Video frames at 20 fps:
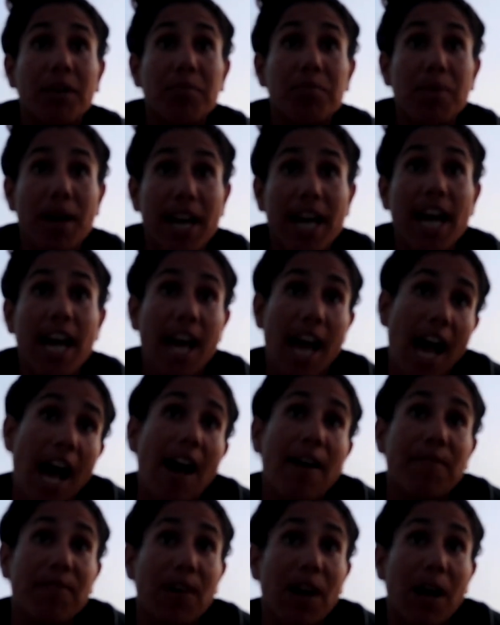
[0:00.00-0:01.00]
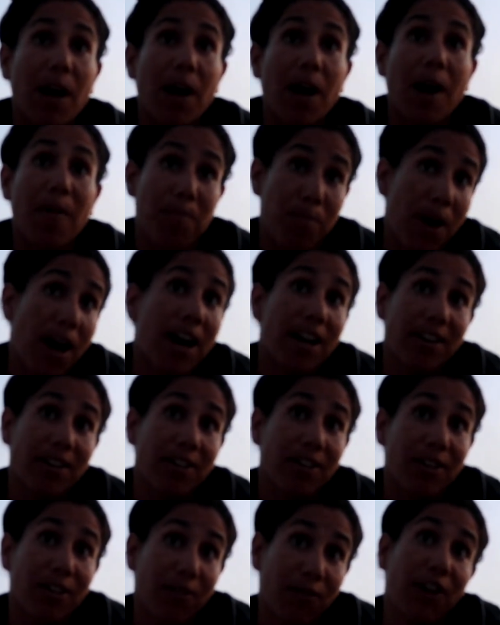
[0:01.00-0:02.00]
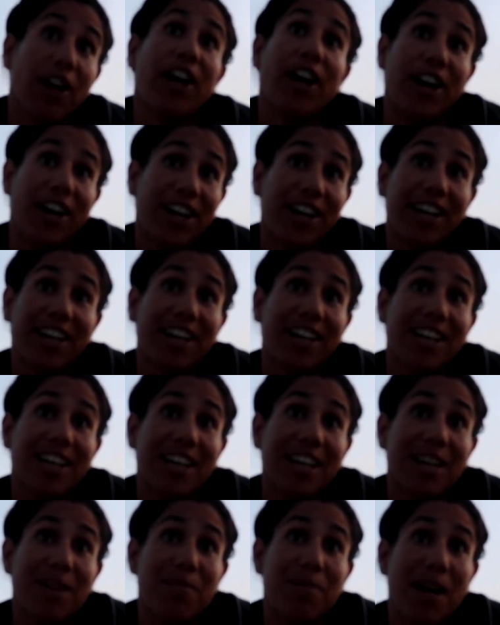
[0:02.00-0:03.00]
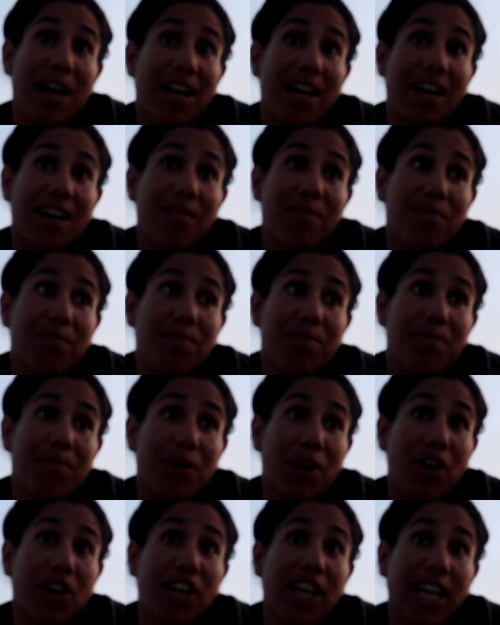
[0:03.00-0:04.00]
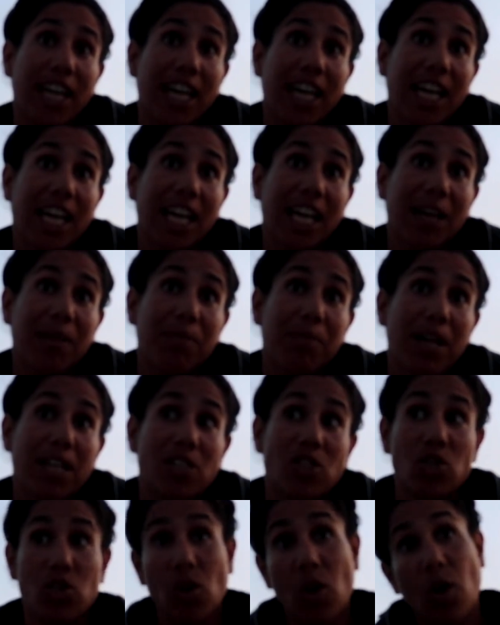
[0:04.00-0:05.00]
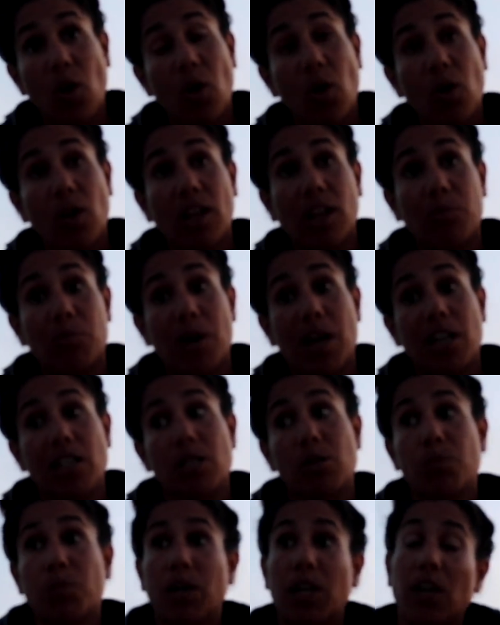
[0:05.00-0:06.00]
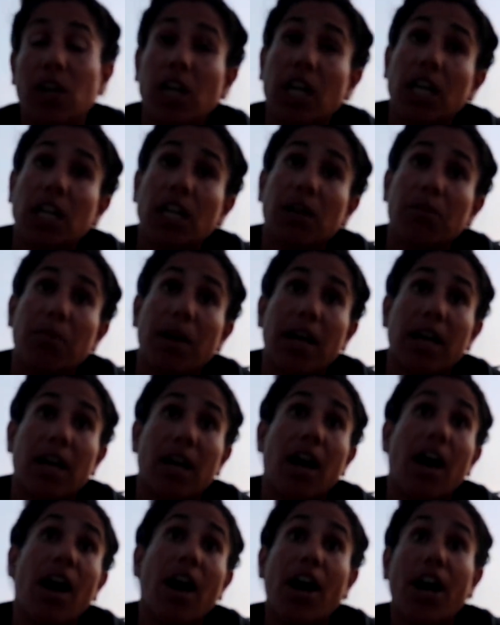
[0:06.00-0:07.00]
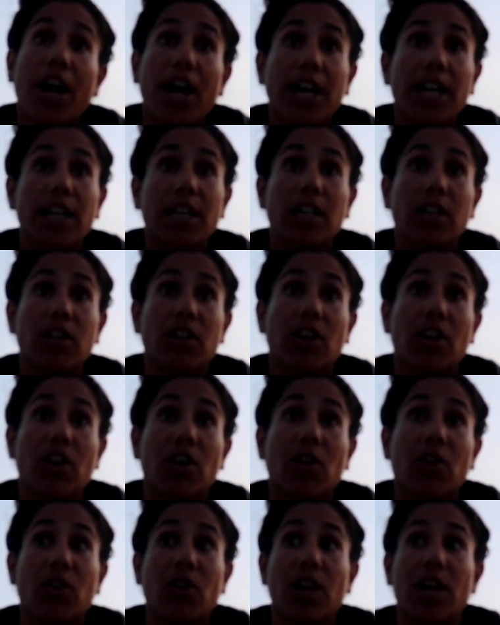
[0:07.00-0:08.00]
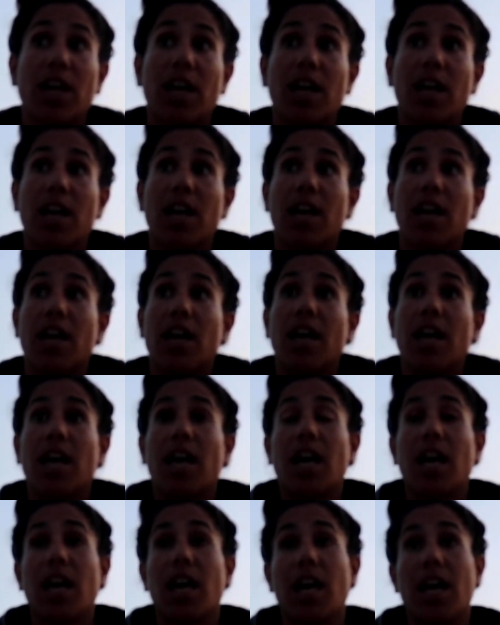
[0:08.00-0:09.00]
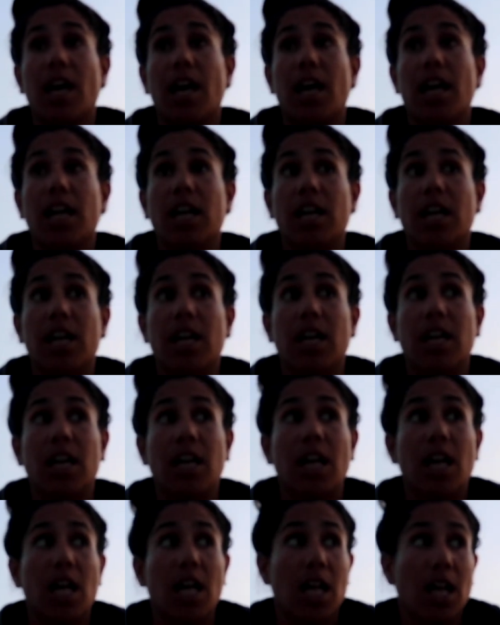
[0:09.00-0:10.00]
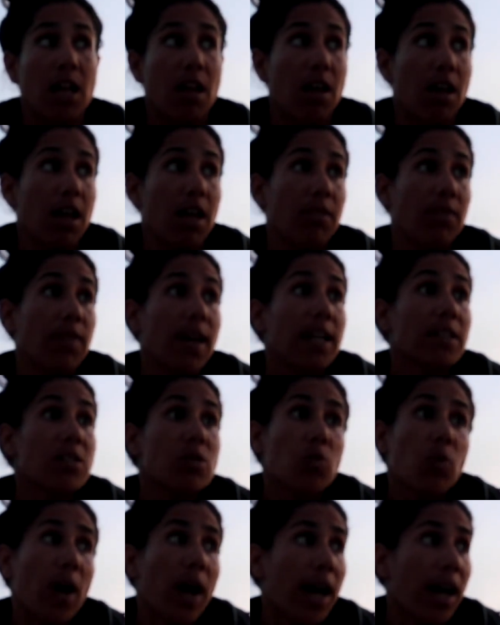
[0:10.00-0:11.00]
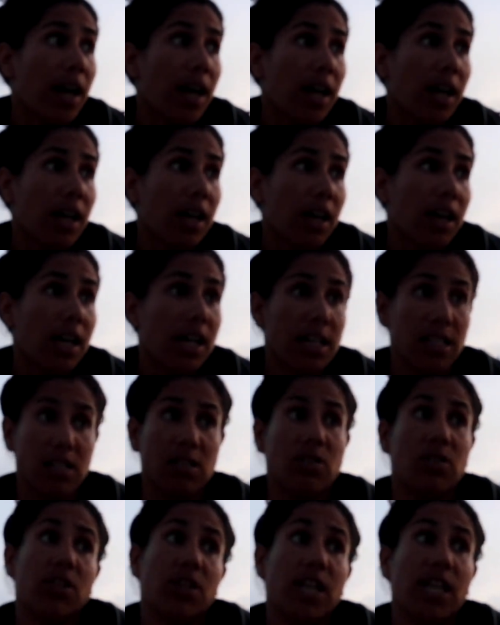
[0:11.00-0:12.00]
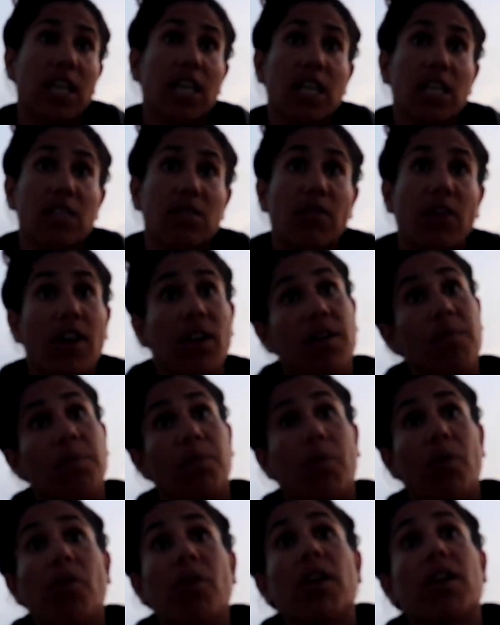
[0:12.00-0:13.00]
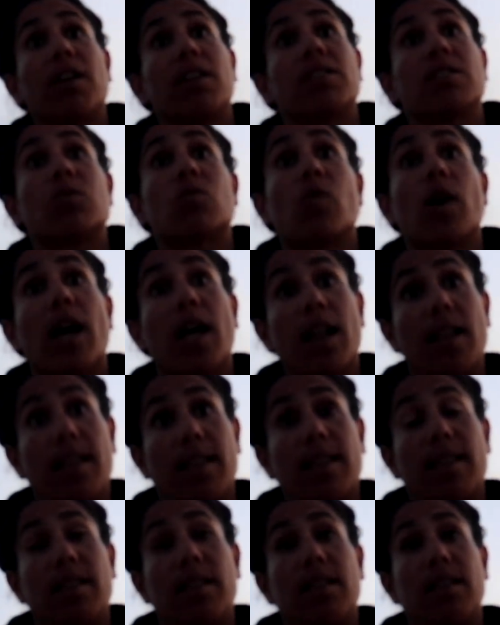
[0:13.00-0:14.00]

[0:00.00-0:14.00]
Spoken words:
but I have a part of her in my body, in my soul, in my spirit, in my heart, you know. And that's why history is very important as well.